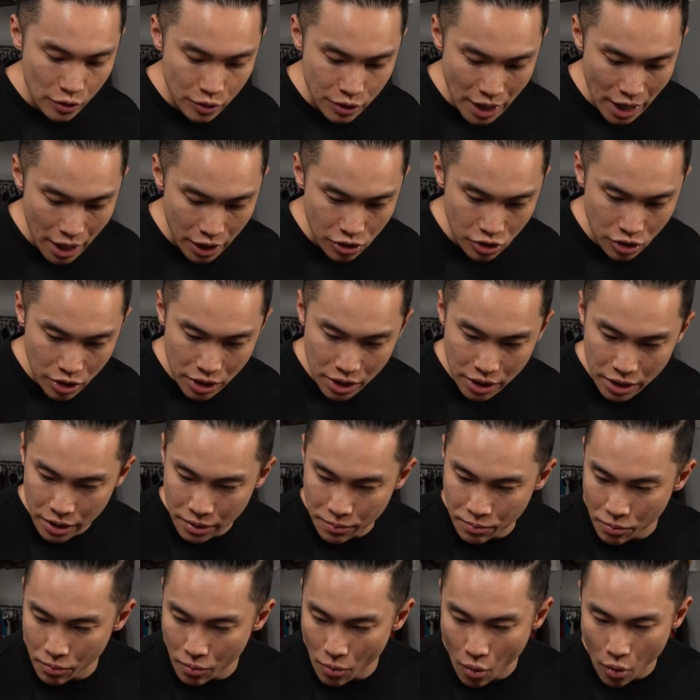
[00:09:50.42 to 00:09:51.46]
There's actually
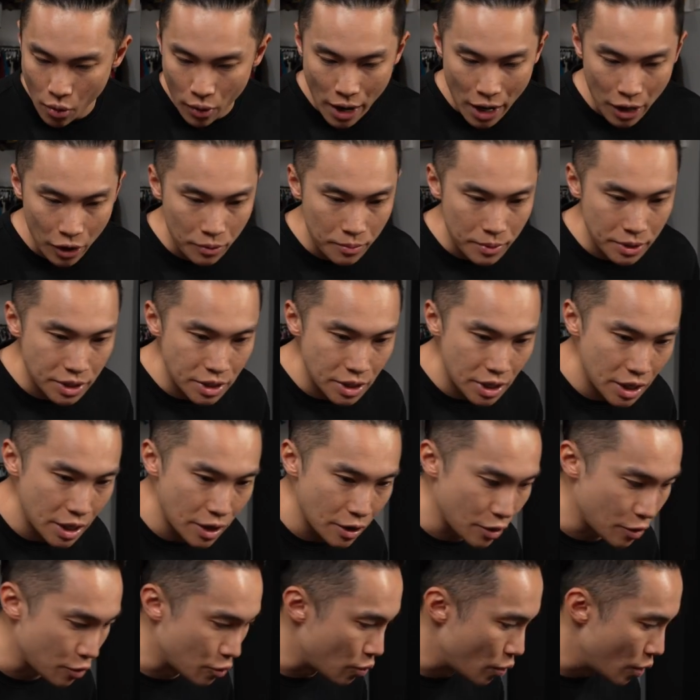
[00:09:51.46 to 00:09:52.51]
more elements
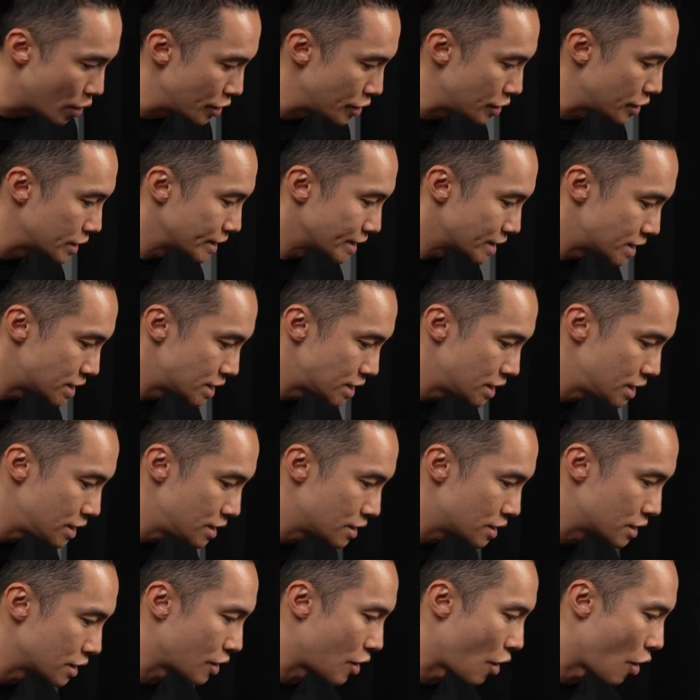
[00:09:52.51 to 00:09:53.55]
here where you can
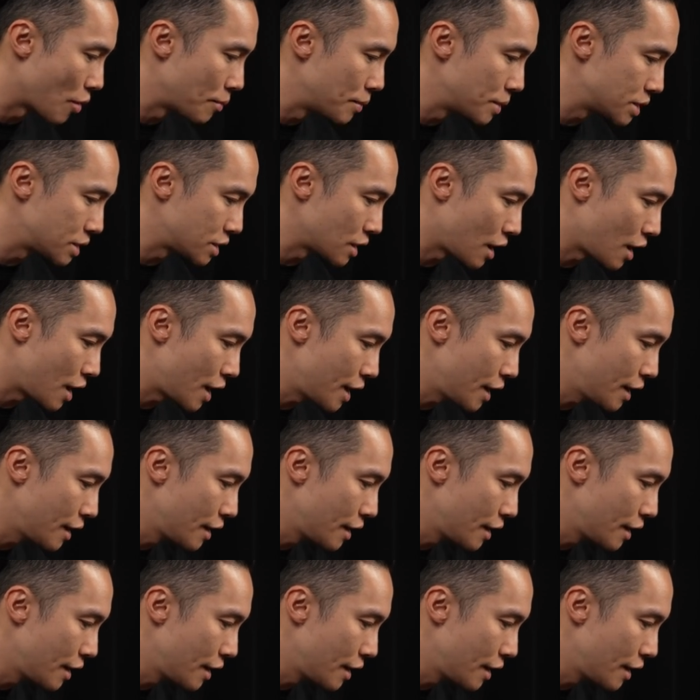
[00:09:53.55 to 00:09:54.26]
see the garment dye